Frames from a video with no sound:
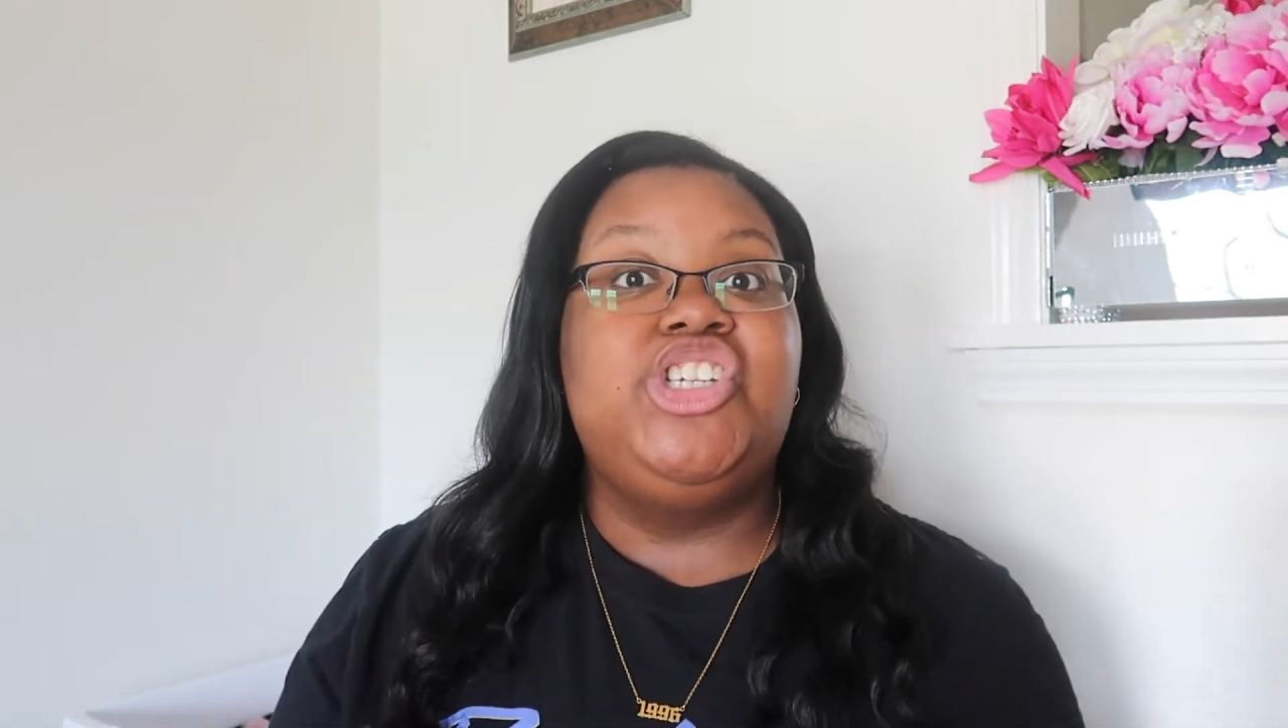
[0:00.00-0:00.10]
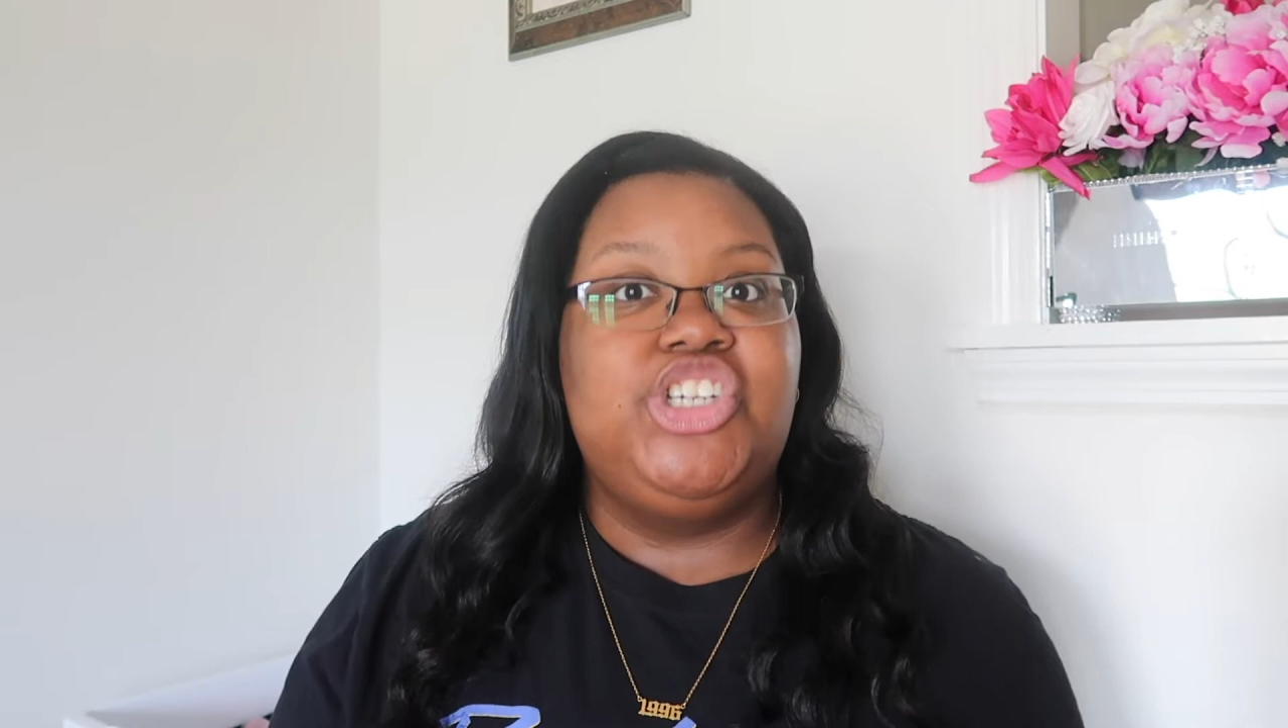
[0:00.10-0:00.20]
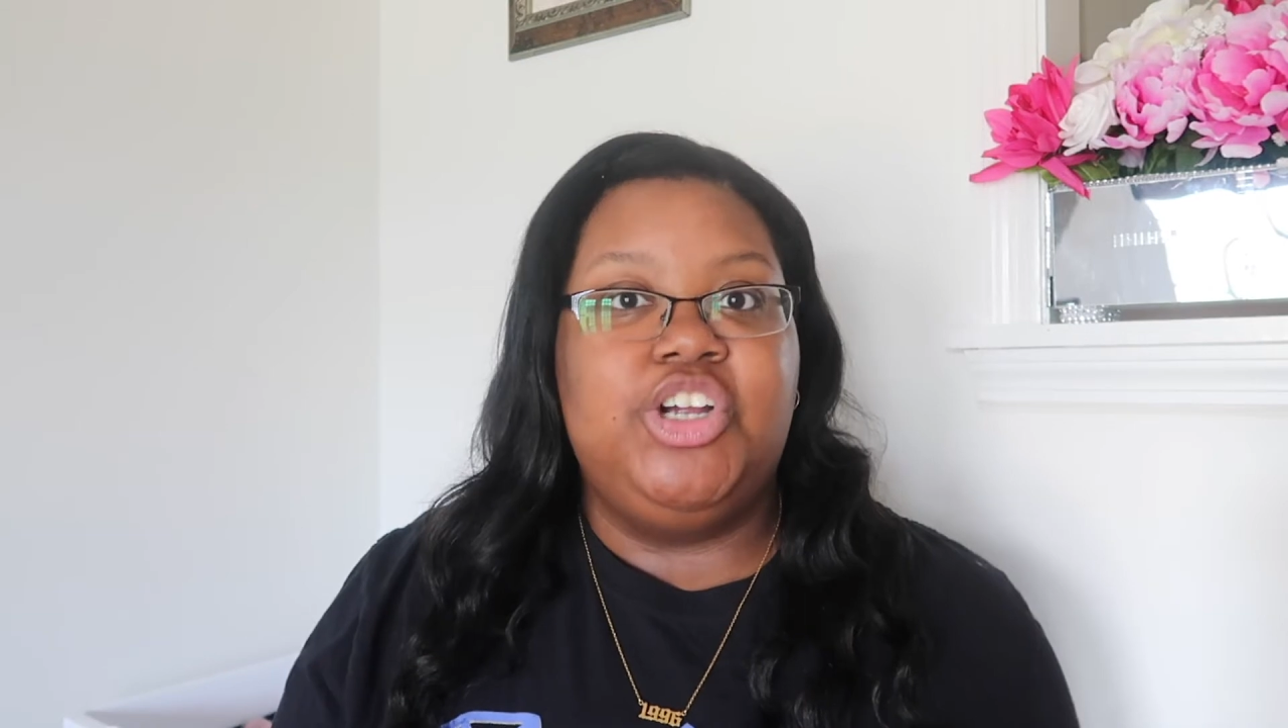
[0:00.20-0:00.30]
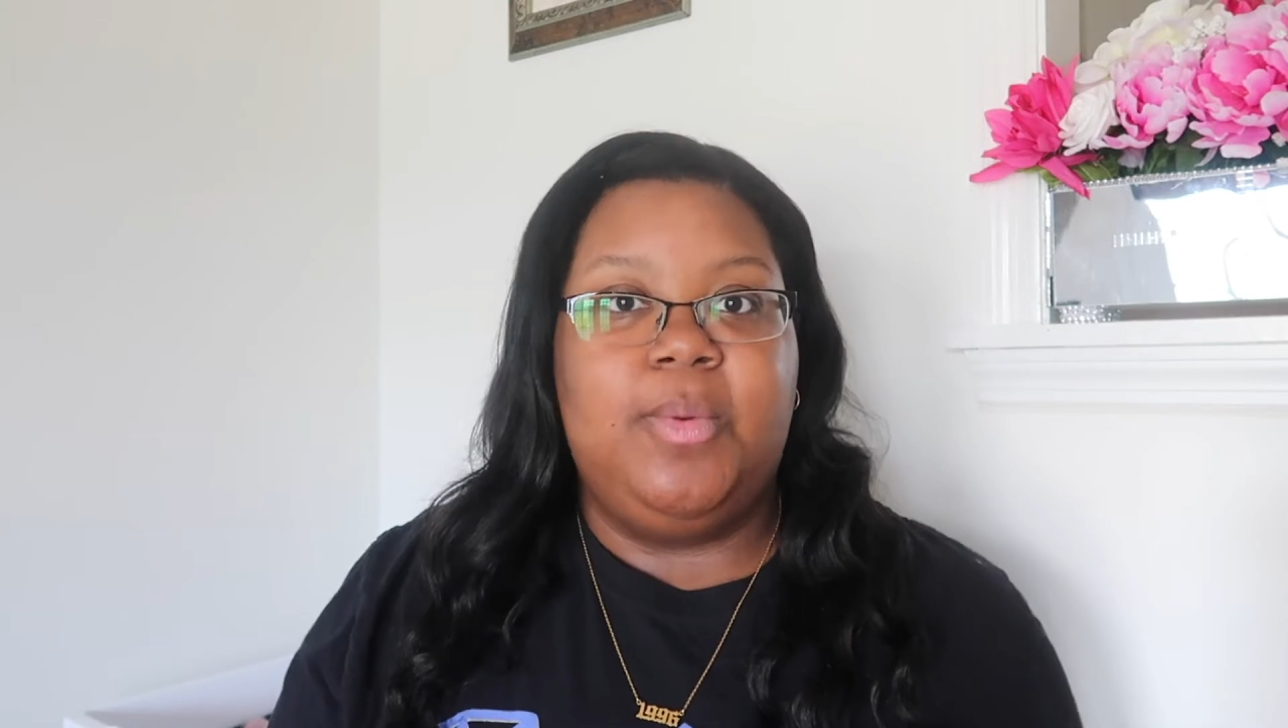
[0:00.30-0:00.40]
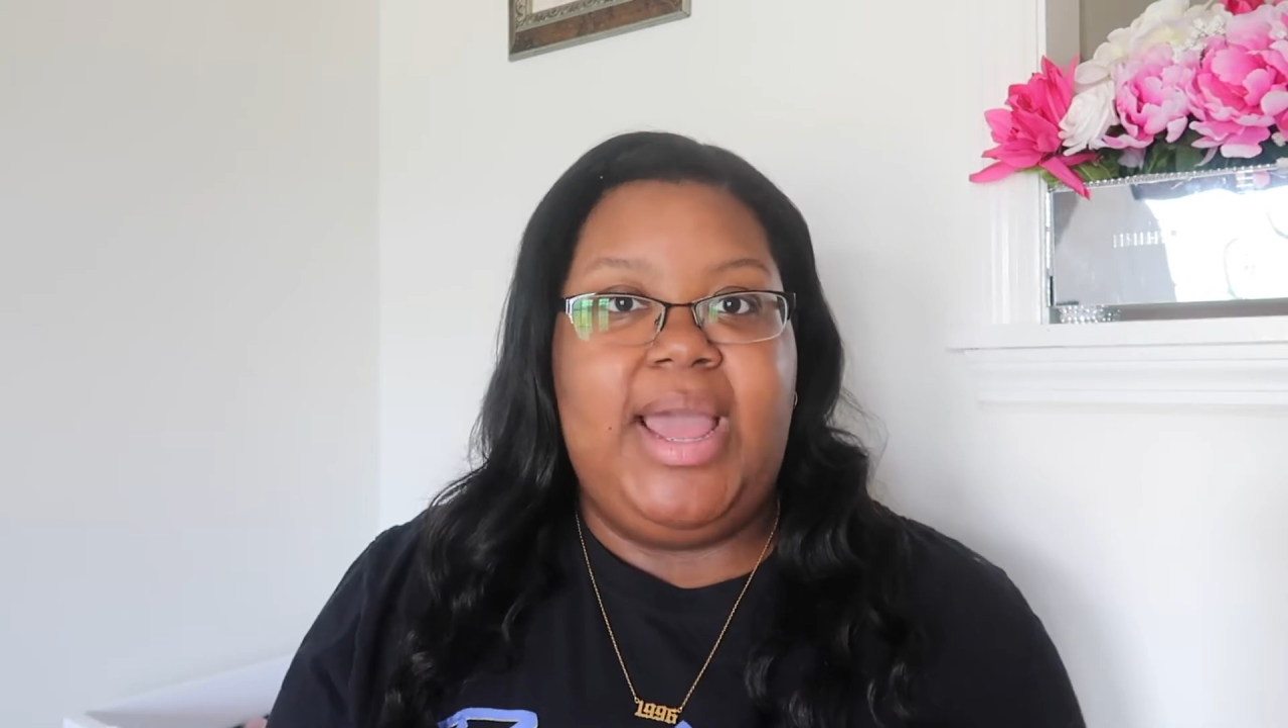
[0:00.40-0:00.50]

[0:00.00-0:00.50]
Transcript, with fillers: sugar